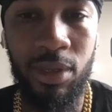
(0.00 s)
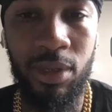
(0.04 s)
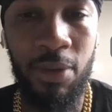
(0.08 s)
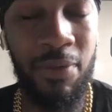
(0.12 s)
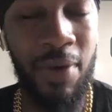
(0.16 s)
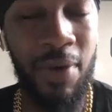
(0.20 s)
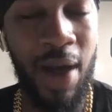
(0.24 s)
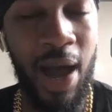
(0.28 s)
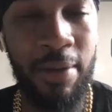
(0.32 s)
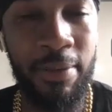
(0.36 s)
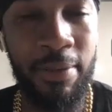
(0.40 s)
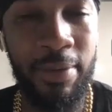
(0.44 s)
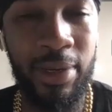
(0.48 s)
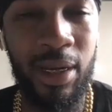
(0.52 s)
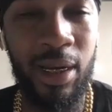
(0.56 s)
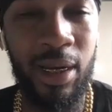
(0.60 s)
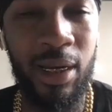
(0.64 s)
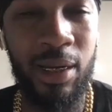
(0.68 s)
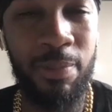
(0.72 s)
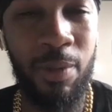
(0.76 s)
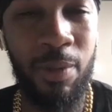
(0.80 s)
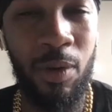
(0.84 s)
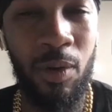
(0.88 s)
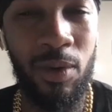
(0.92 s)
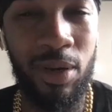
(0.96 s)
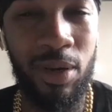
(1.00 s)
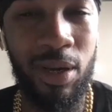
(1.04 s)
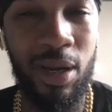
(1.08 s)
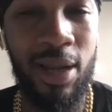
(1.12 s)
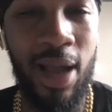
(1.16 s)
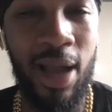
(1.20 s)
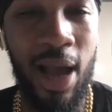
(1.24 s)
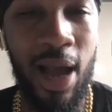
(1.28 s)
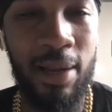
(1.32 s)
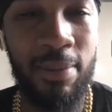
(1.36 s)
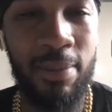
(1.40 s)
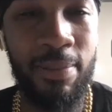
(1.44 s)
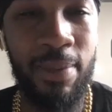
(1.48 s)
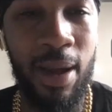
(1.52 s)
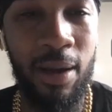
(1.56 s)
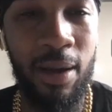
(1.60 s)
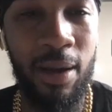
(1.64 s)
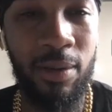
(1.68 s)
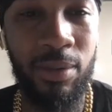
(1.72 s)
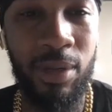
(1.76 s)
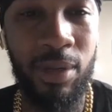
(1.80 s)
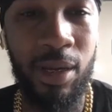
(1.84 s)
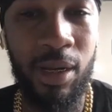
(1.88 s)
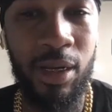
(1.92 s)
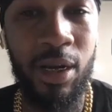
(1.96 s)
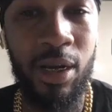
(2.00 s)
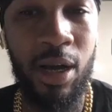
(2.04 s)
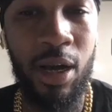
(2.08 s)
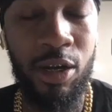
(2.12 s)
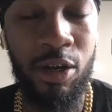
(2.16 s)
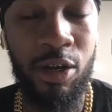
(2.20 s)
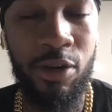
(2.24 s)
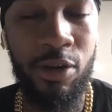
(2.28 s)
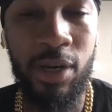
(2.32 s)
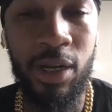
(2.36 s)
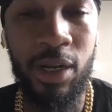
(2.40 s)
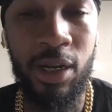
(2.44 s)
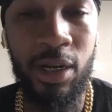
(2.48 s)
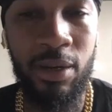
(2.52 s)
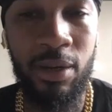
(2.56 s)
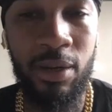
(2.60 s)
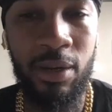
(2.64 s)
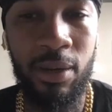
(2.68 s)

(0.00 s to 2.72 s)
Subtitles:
The virus exposed a lot about this country,